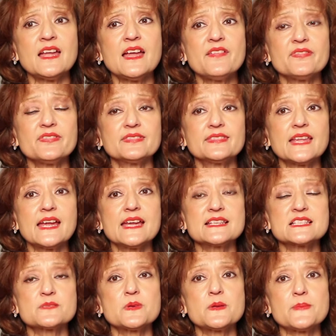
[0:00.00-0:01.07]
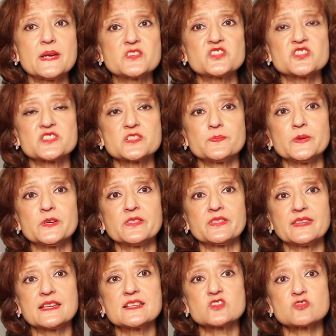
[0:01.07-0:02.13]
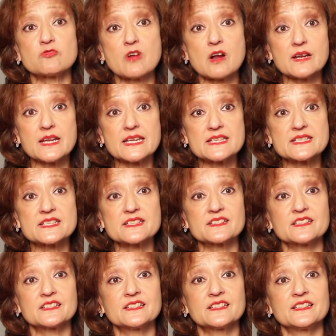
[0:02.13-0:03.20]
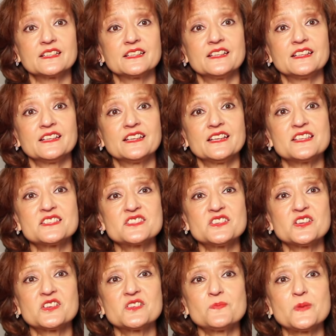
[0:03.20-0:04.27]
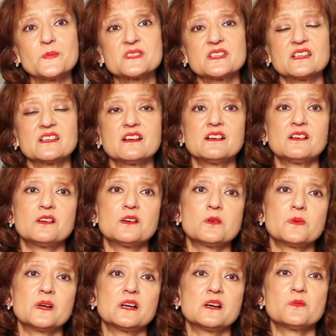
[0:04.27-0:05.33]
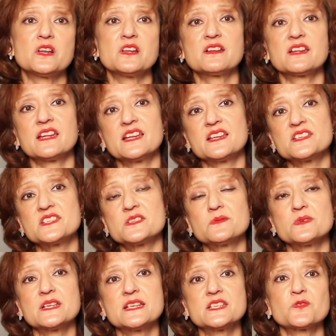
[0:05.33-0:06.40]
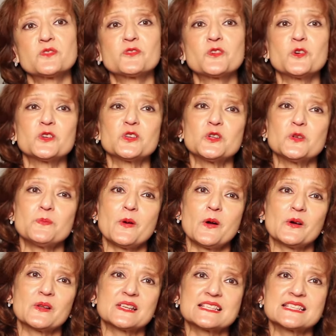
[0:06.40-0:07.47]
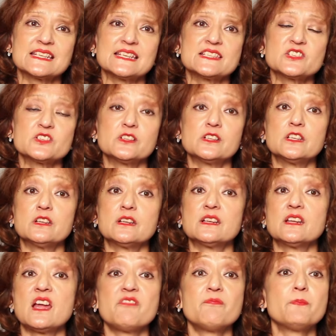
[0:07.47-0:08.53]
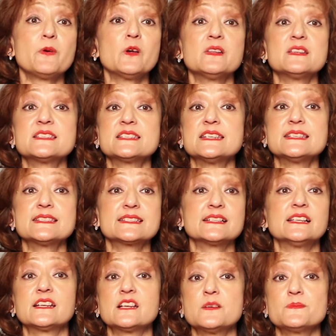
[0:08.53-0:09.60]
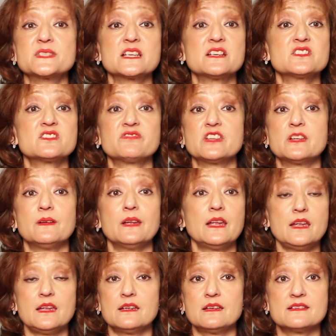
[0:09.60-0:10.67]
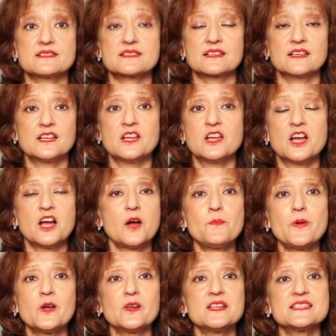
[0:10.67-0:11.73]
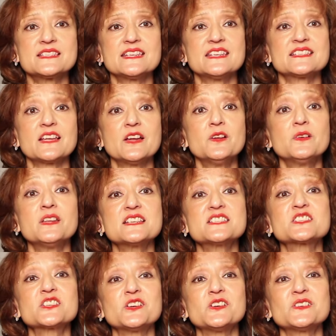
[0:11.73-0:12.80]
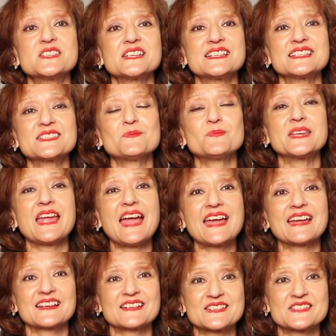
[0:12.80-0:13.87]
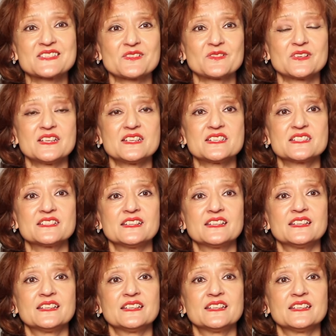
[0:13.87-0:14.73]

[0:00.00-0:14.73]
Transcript: And there has to be measures to put things right. It's no good people saying, oh, well, we're looking into it, we've got new policies. You know, you can have policies till it comes out of your ears. A policy is only as good as somebody acts on it.